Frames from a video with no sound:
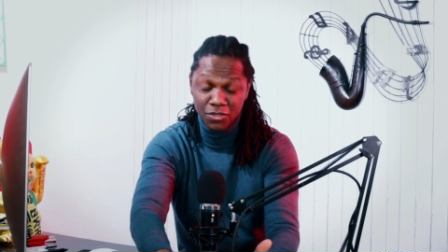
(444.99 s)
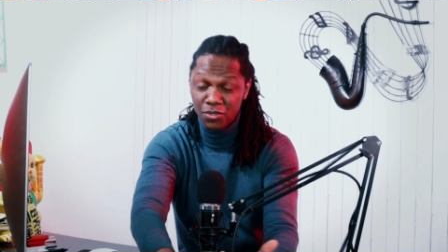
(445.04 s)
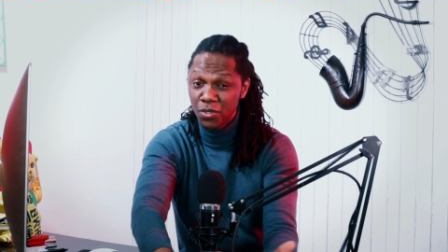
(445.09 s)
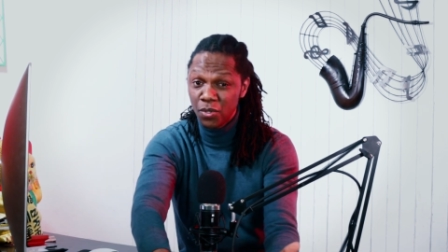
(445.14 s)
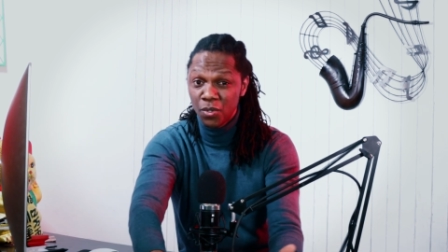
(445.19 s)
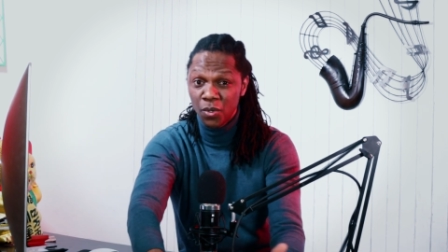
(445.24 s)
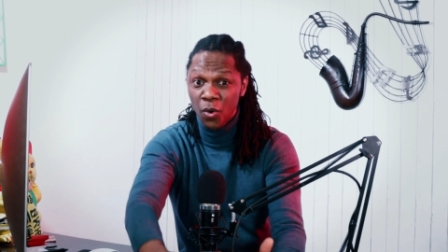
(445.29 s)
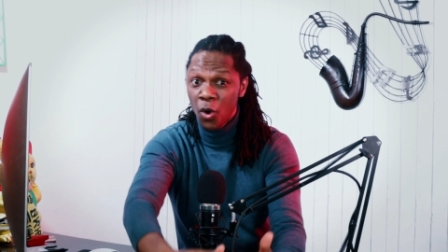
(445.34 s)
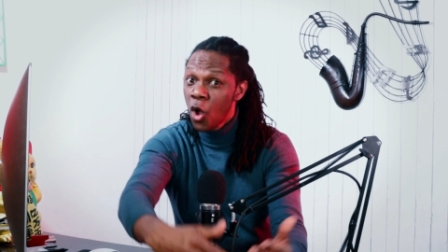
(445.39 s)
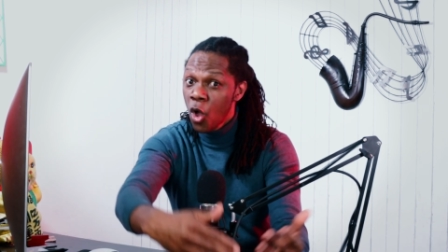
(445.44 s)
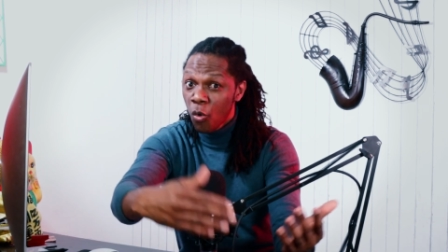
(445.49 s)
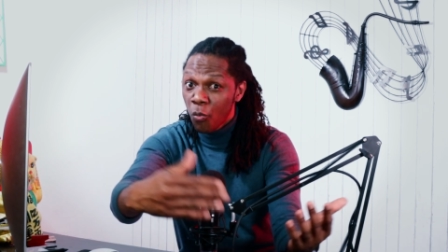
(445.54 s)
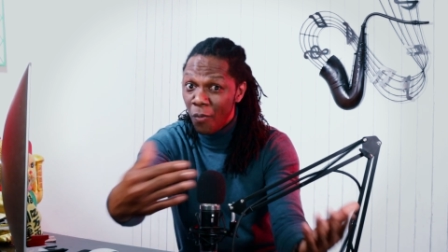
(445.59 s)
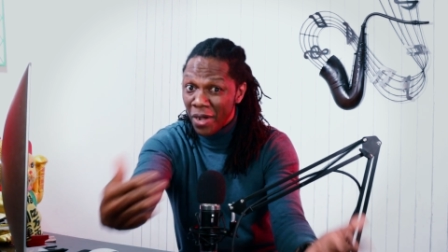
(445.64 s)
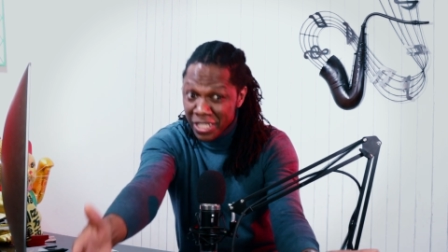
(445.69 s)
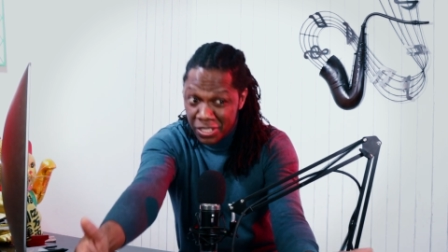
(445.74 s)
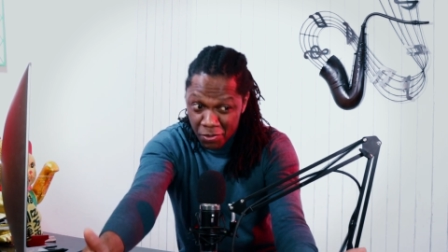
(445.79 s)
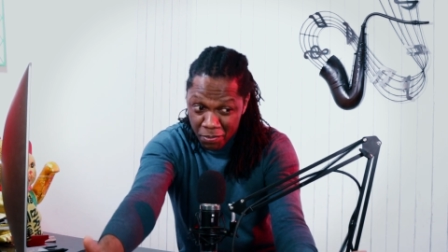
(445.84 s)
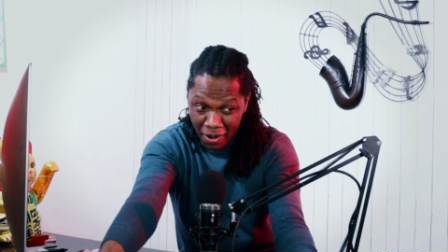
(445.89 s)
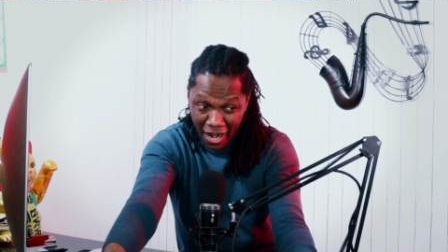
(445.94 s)
You don't know
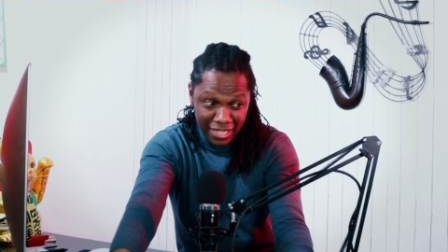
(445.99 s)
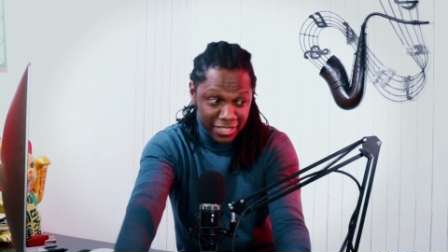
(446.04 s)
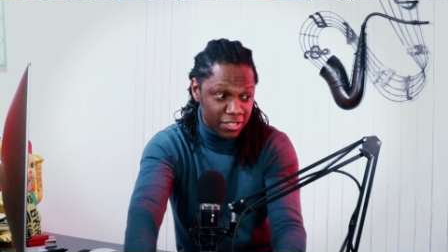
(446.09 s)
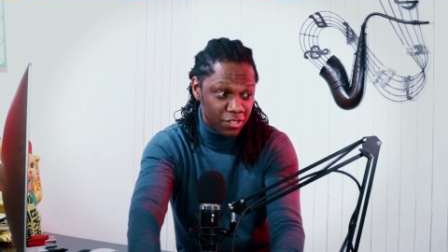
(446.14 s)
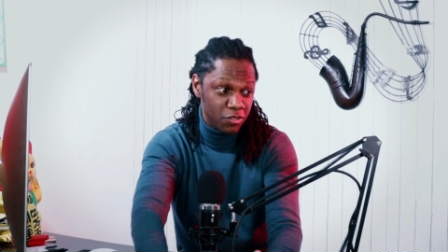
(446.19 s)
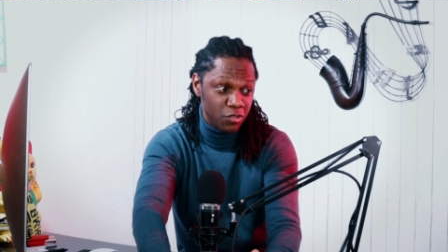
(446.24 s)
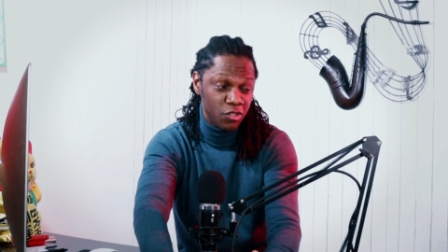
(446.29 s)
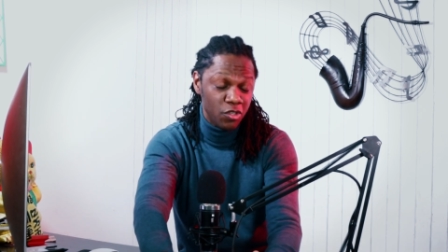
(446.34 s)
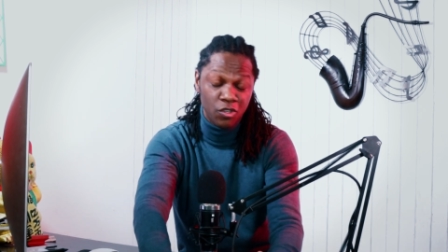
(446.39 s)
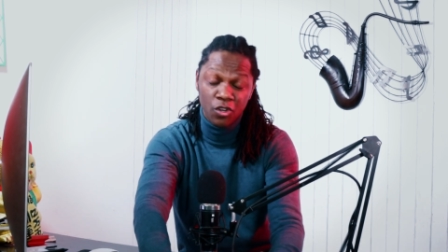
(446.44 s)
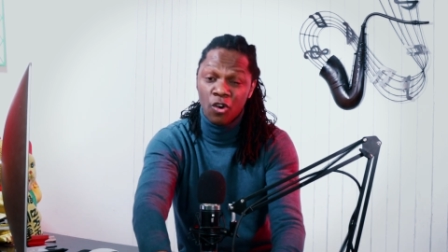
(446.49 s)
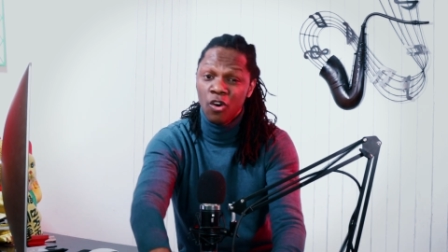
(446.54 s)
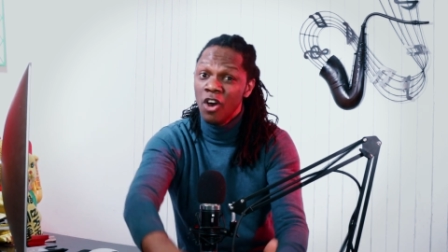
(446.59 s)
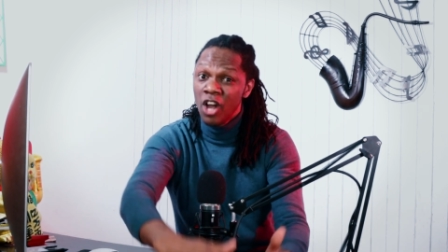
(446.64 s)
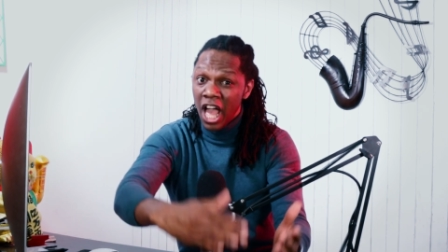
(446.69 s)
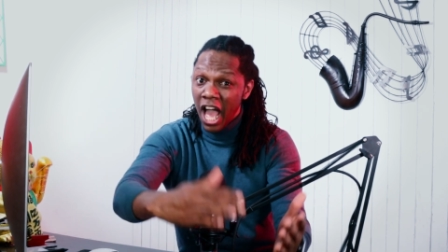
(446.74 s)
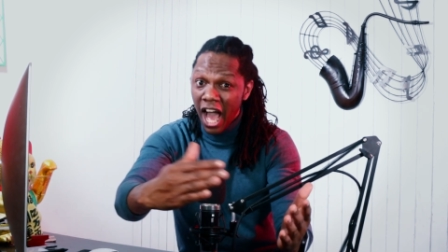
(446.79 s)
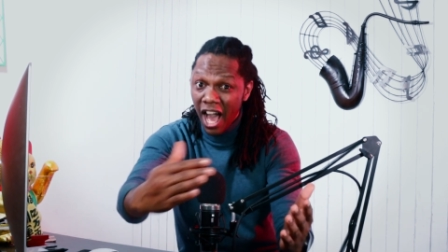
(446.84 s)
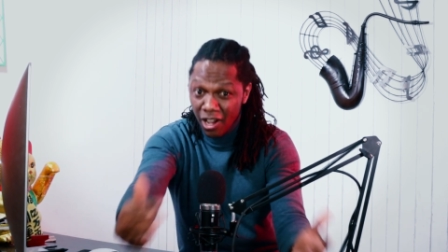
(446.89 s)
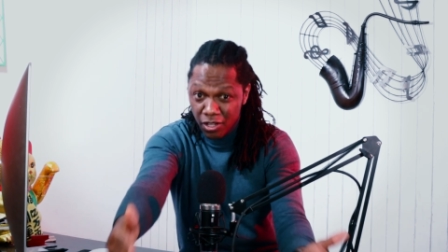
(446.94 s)
when to practice. You don't know
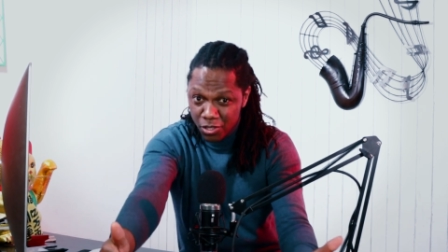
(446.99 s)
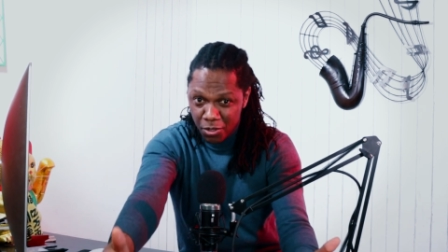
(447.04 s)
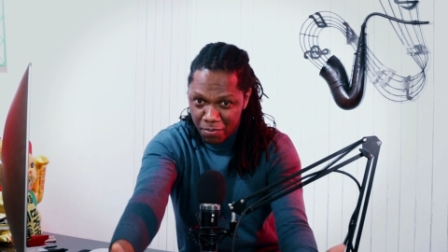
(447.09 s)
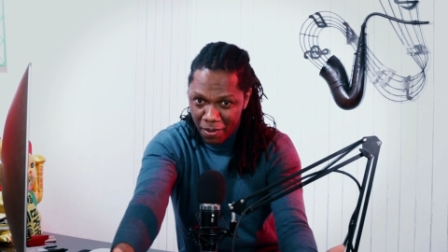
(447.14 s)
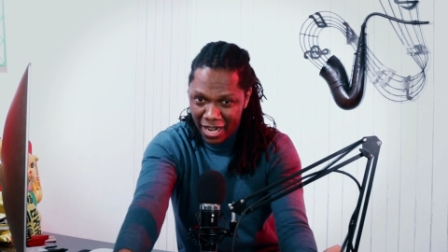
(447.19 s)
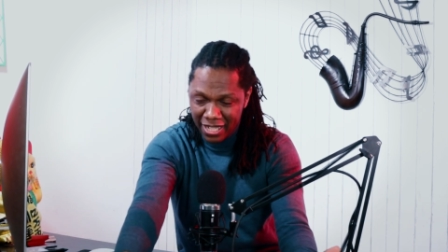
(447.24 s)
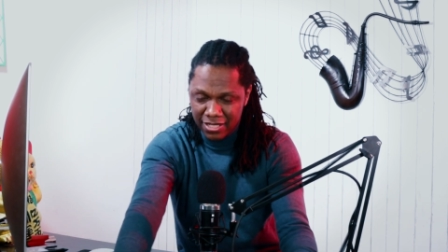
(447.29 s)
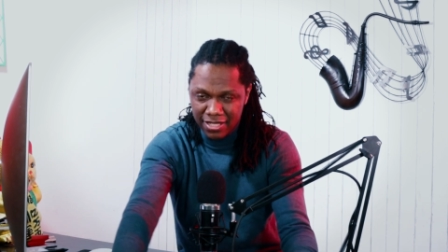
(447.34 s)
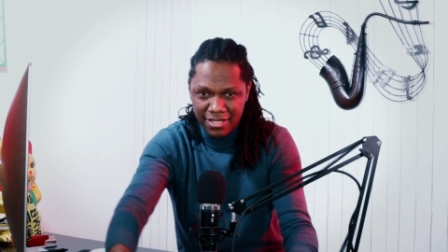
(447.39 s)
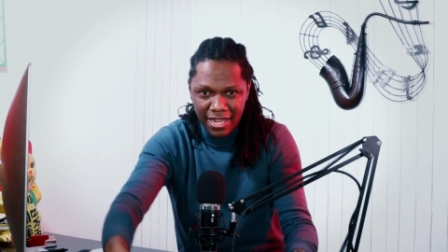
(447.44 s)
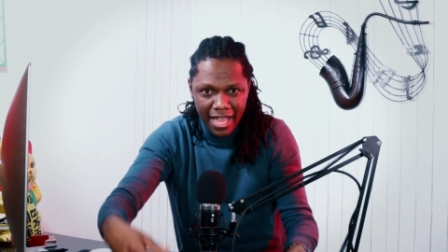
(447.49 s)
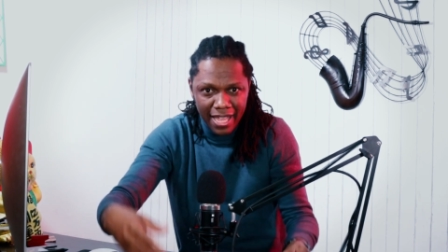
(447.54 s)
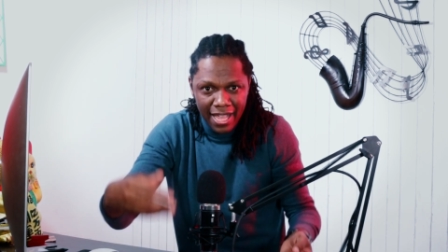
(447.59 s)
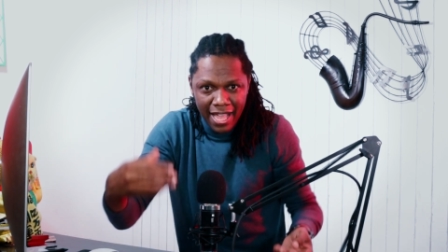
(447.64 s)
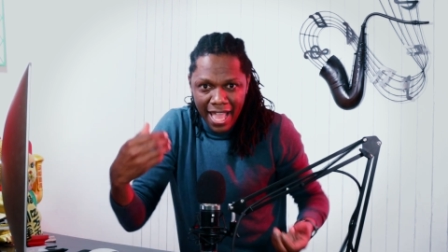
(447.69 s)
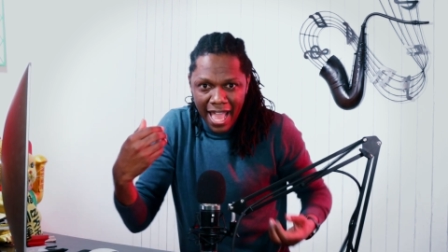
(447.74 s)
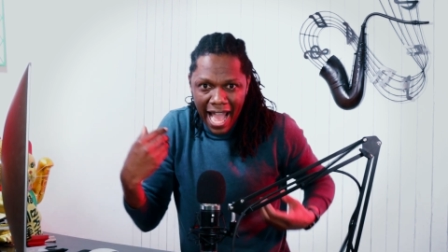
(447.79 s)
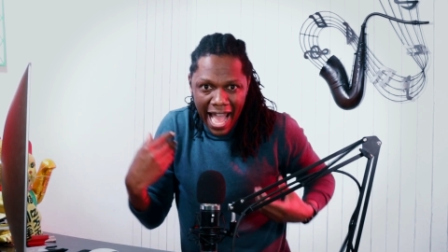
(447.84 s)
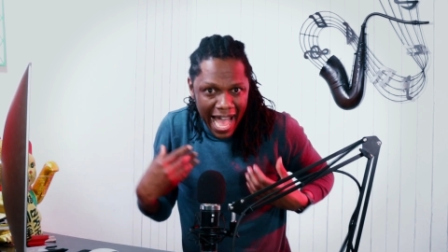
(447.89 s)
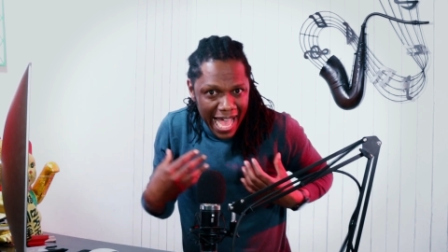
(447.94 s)
how to practice. Like,
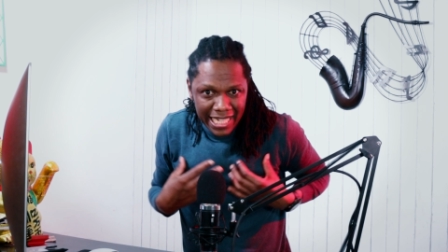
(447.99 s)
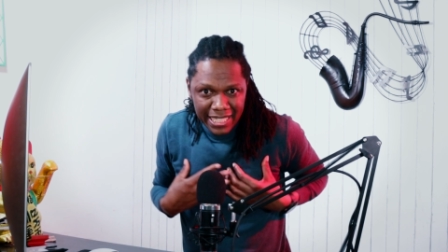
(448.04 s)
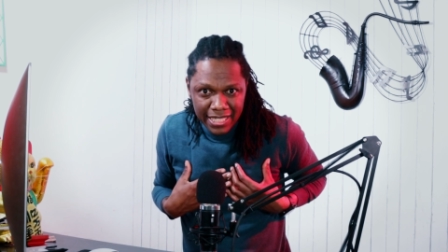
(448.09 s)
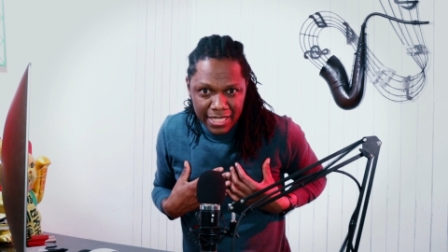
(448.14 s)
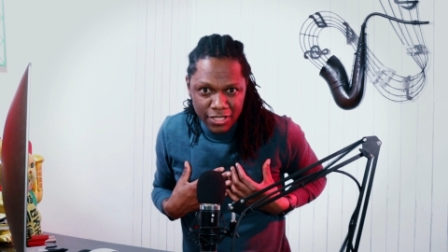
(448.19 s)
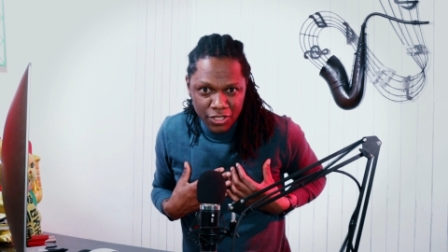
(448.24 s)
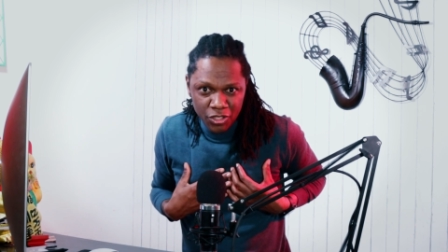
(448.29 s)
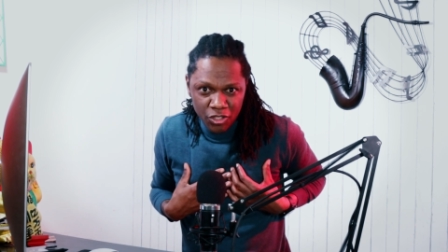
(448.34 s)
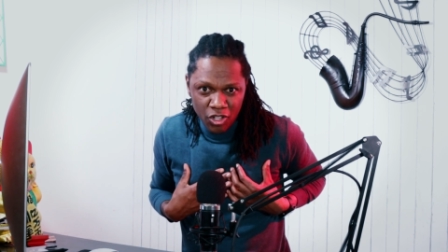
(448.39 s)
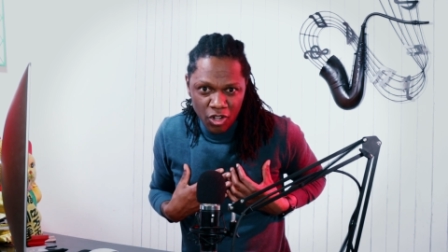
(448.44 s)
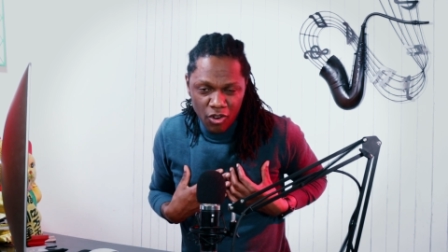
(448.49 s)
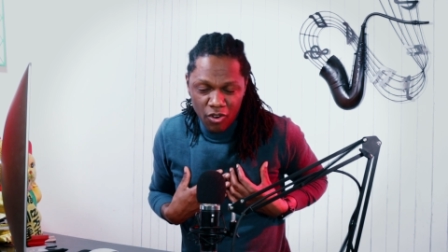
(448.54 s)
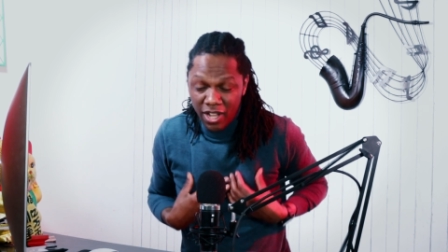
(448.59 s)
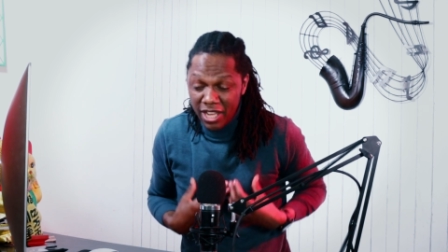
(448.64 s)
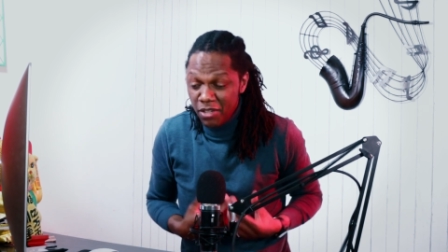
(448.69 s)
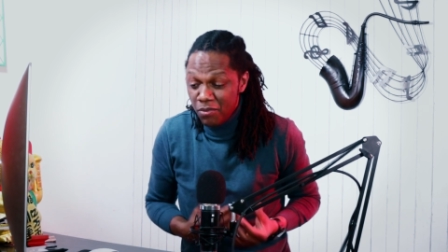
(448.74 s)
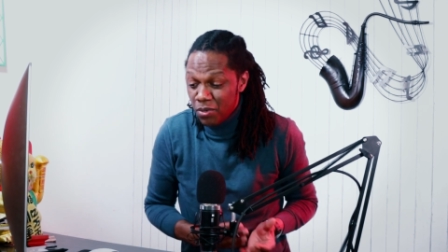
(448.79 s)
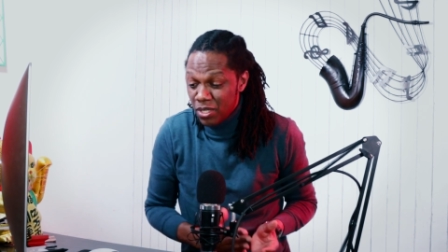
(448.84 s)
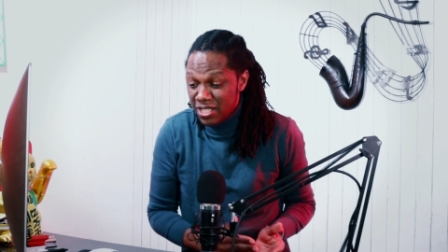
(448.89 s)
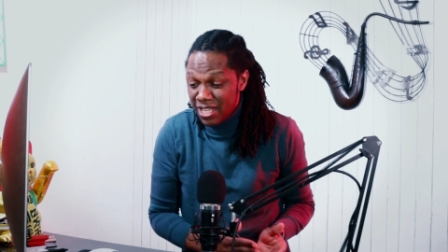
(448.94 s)
I didn't know.
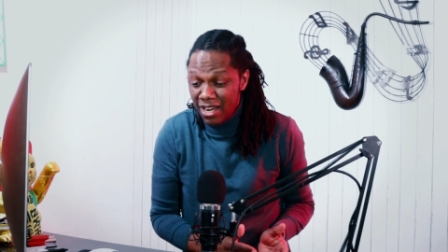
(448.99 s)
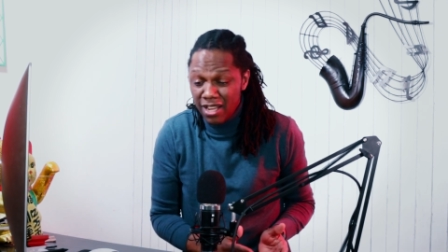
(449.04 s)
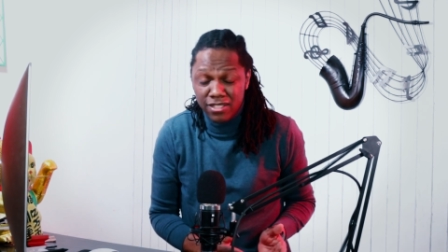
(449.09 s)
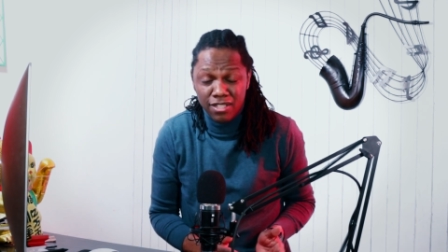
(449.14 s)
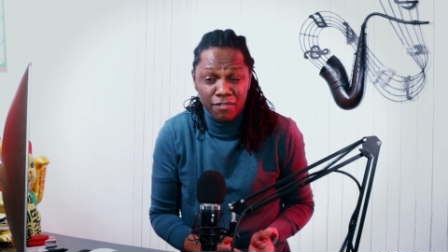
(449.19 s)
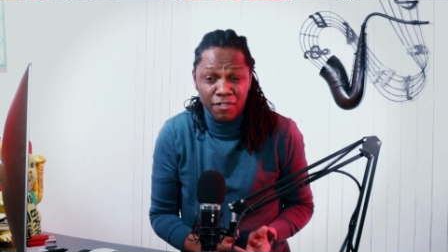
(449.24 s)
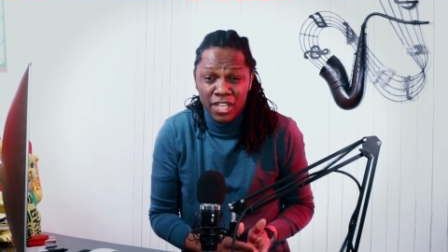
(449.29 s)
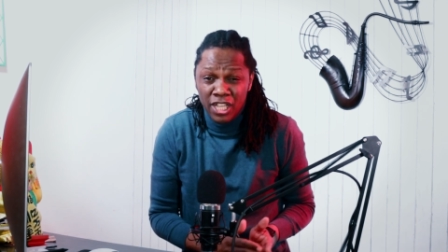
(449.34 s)
And it was a lot